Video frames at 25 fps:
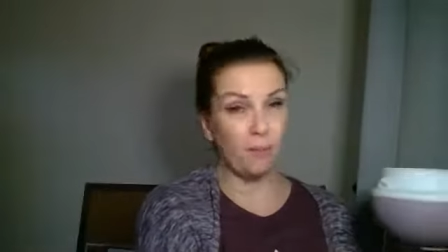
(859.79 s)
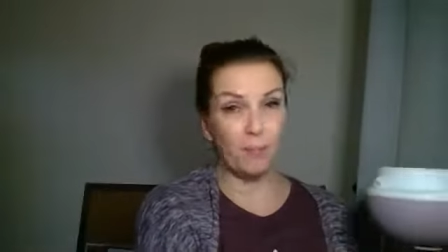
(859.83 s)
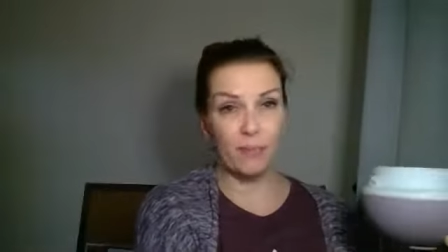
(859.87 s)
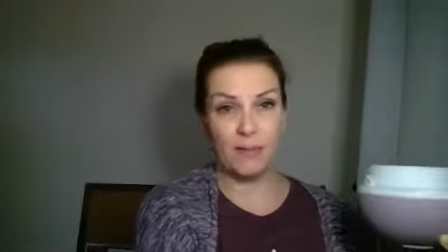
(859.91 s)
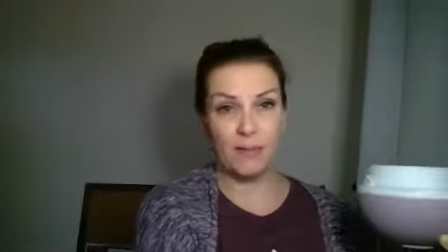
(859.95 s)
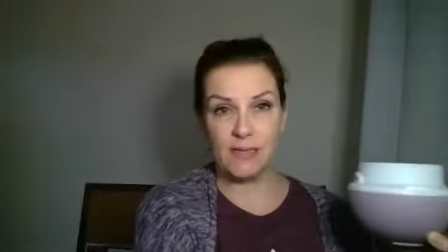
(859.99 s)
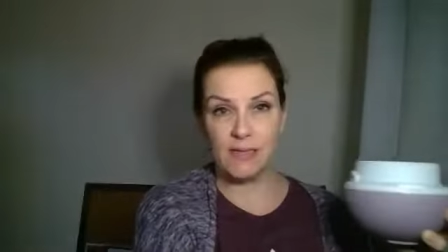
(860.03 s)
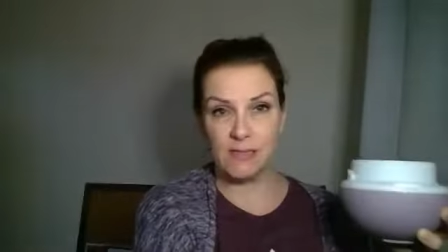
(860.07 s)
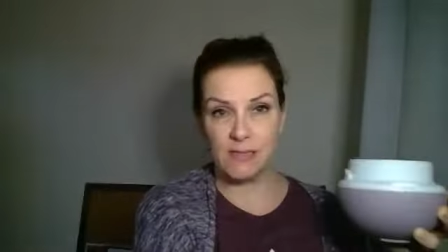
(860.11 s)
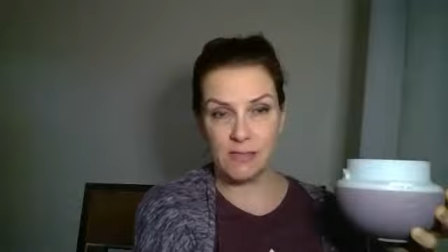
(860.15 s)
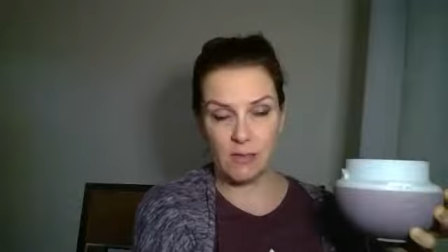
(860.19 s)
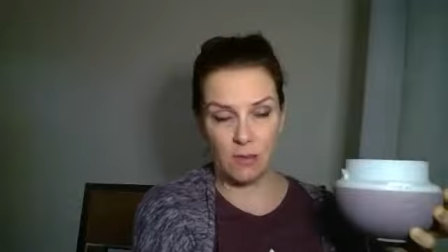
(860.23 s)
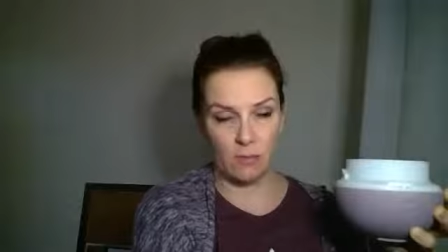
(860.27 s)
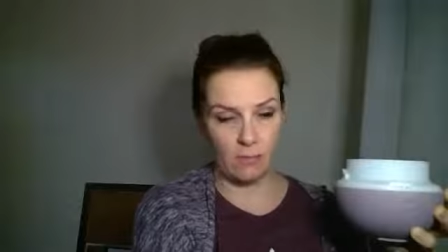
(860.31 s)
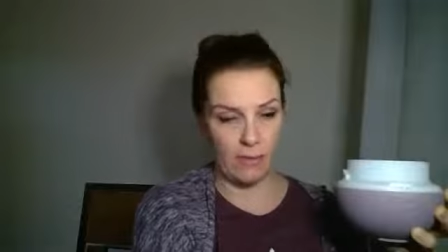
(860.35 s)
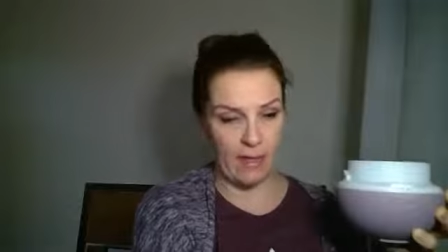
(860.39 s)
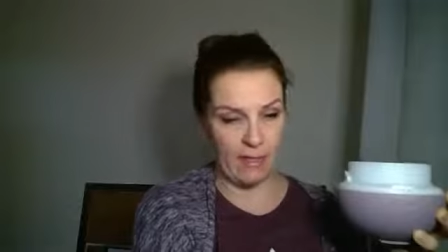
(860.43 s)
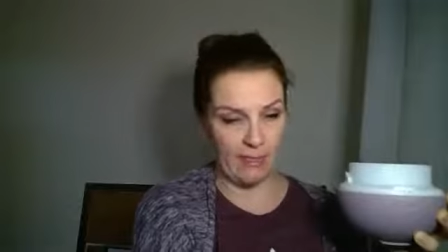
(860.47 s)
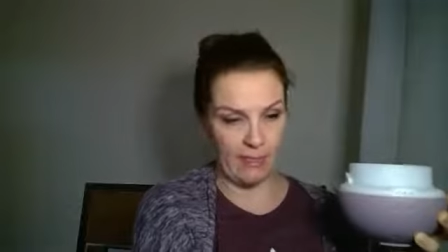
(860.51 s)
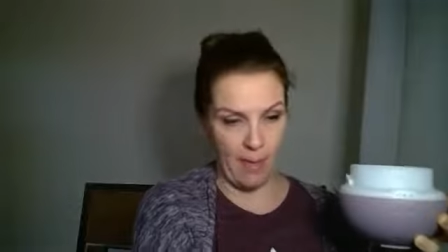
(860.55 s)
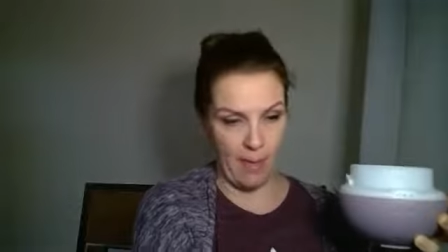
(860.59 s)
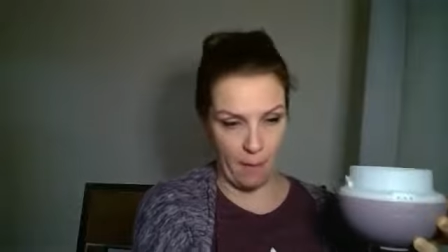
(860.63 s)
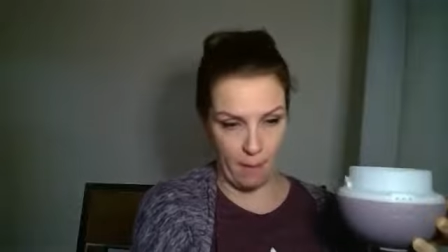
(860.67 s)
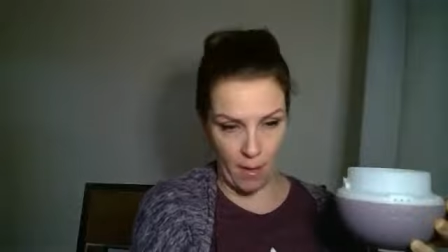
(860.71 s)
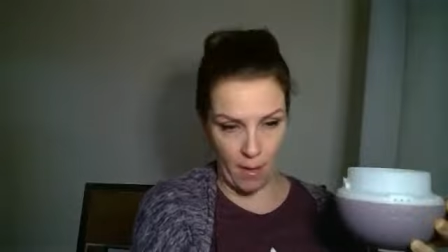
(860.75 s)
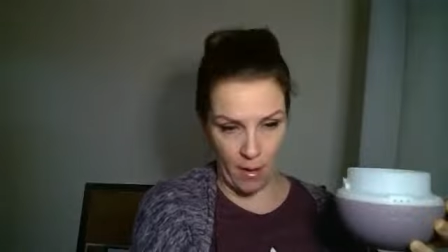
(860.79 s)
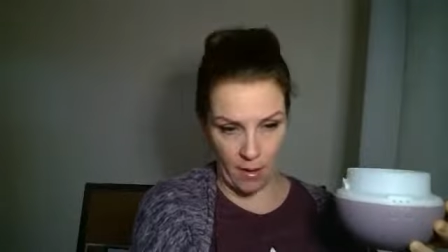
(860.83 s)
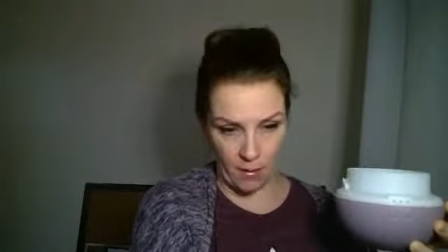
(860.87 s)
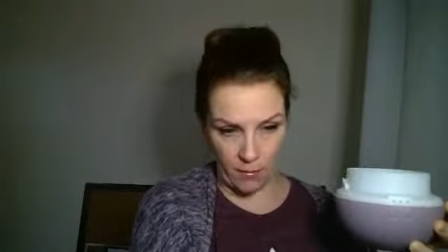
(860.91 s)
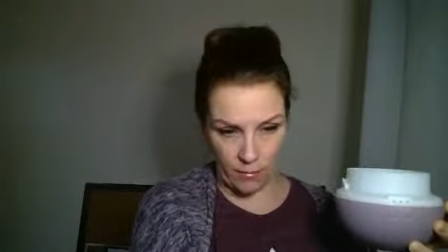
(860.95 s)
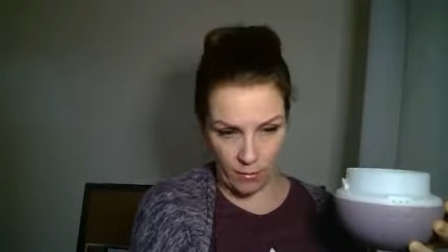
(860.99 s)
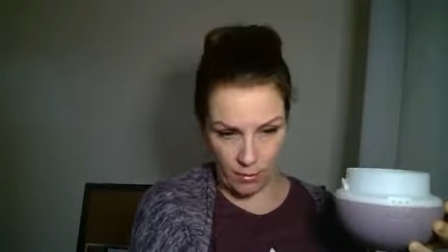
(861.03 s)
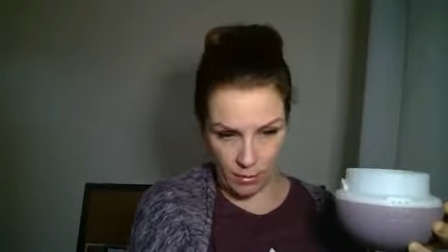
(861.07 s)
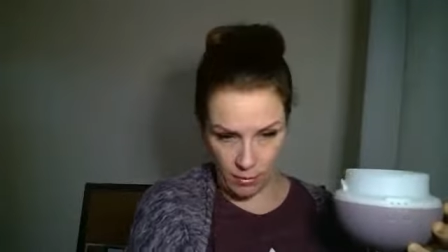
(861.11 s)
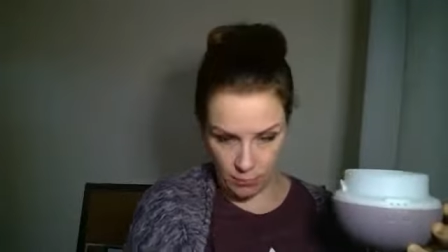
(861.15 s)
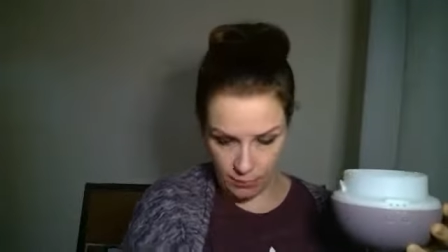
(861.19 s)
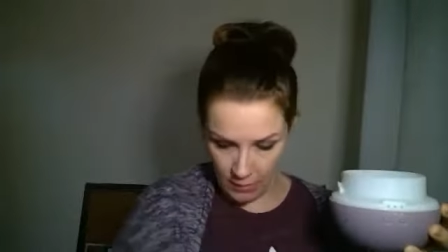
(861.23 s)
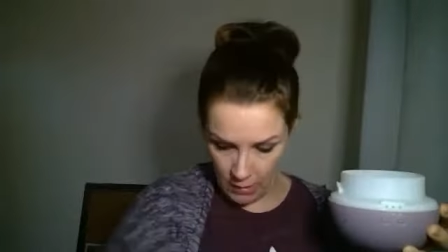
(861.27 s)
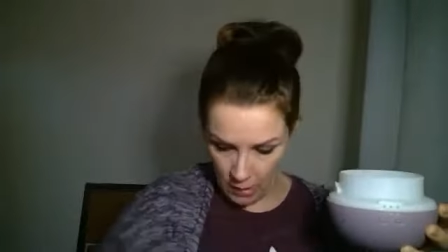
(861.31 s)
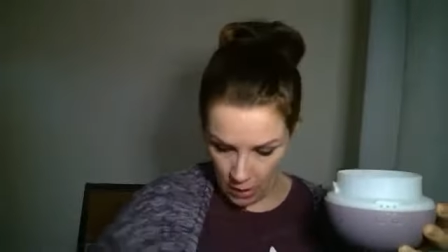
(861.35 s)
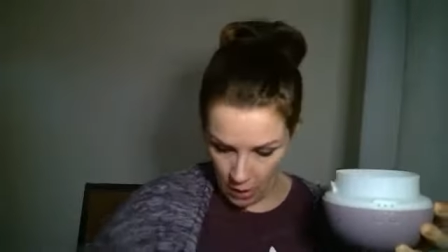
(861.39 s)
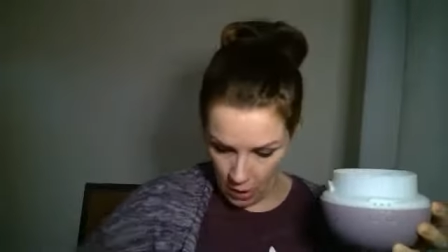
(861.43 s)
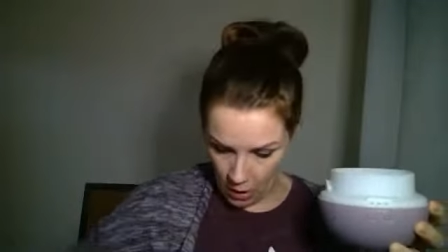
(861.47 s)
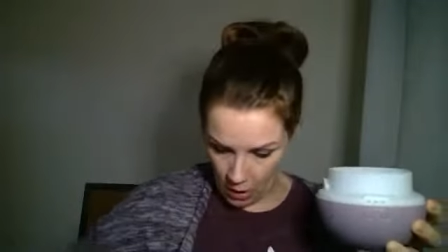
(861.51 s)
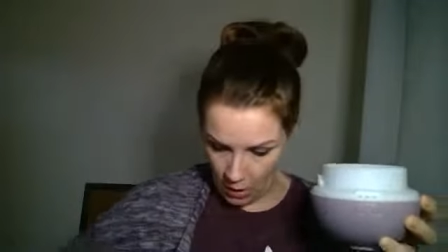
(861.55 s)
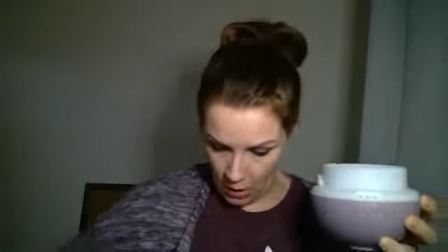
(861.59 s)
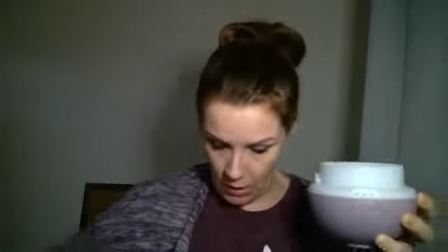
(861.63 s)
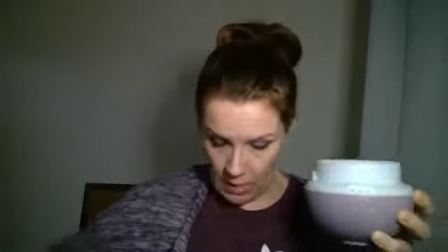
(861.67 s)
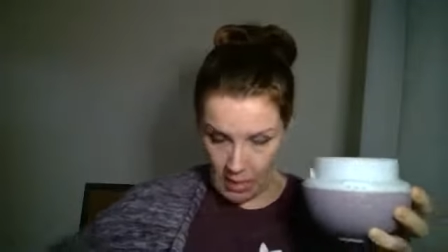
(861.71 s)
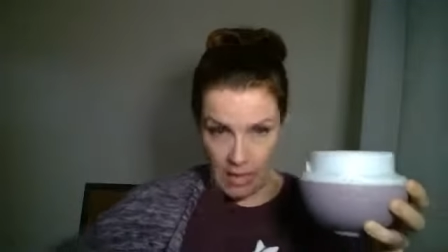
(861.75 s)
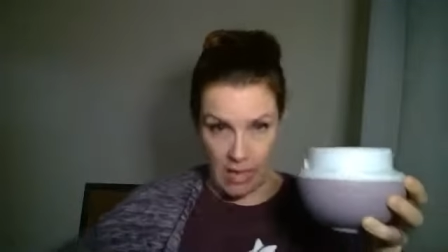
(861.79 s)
Please don't let that bother you at all.